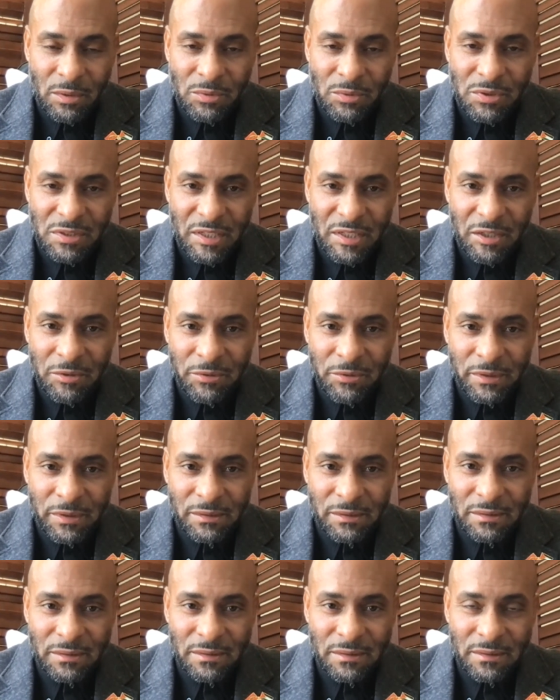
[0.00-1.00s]
no secret.
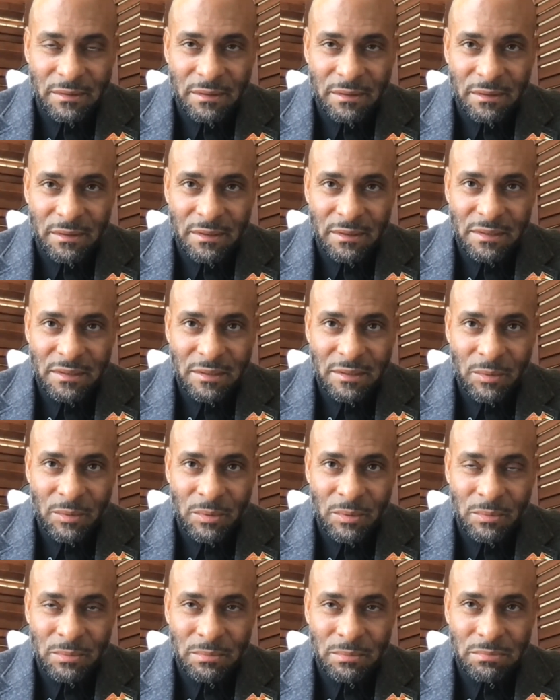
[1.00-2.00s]
It's
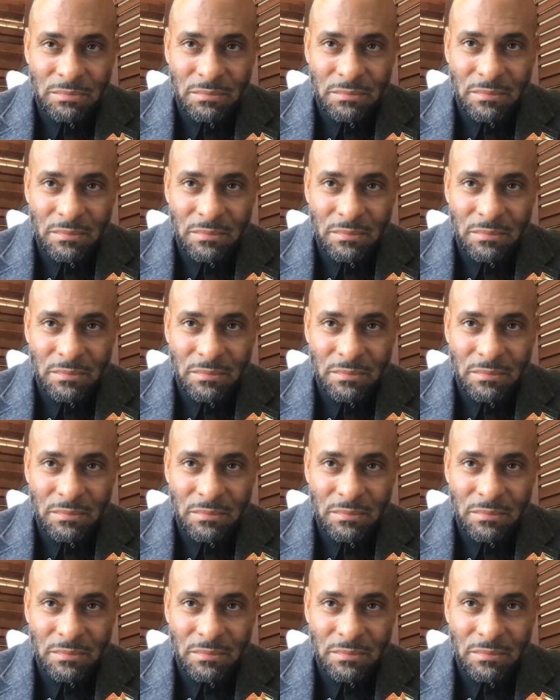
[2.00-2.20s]
no